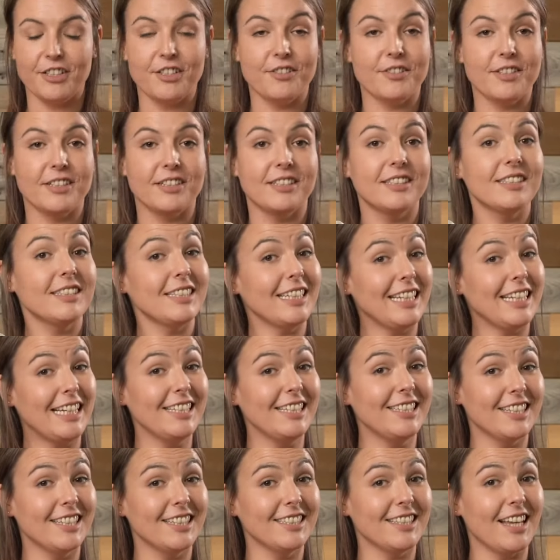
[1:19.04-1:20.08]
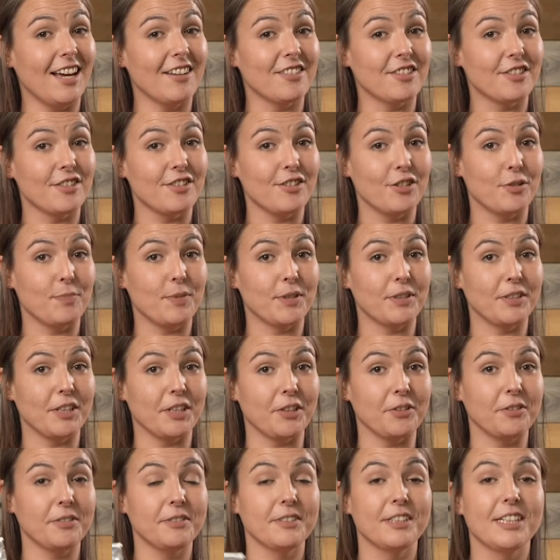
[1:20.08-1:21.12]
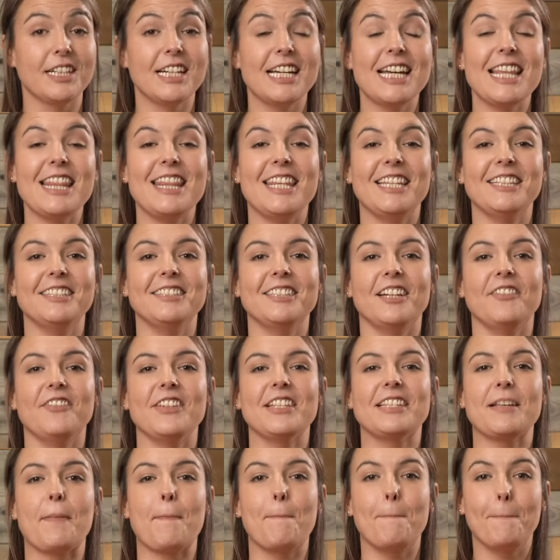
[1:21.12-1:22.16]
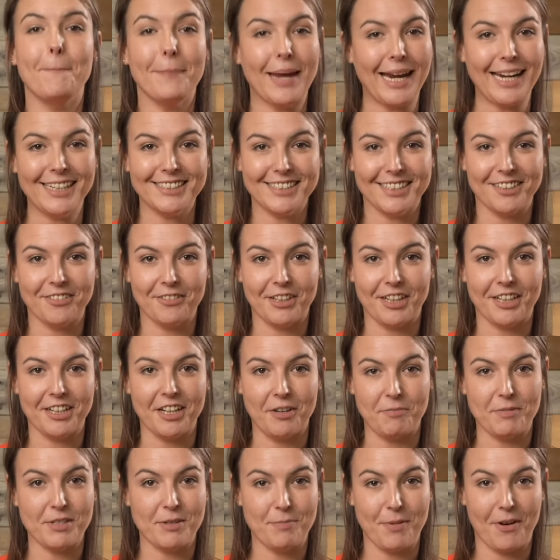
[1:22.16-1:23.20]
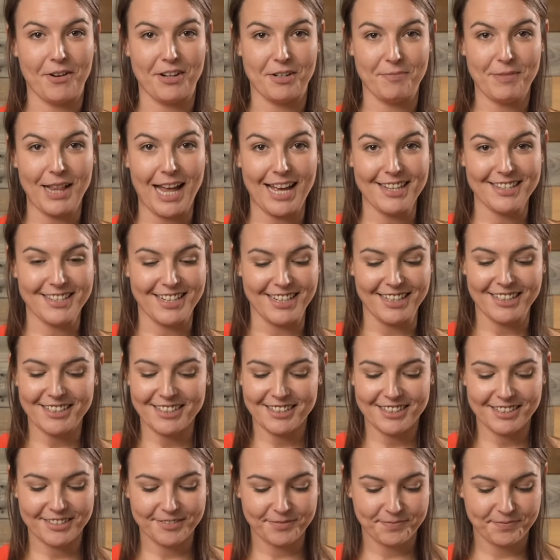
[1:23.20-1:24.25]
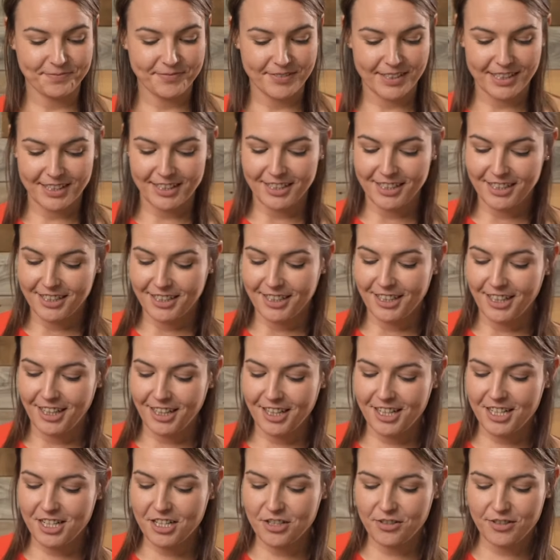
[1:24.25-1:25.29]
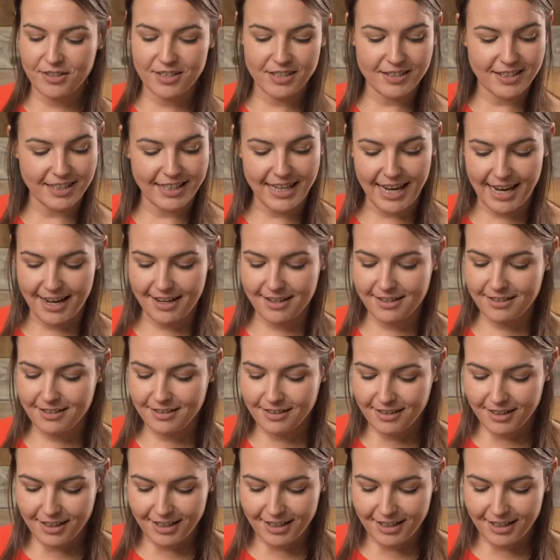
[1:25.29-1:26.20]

using E6000 super glue. This stuff is amazing when it comes to bonding plastics. I'm going to use this again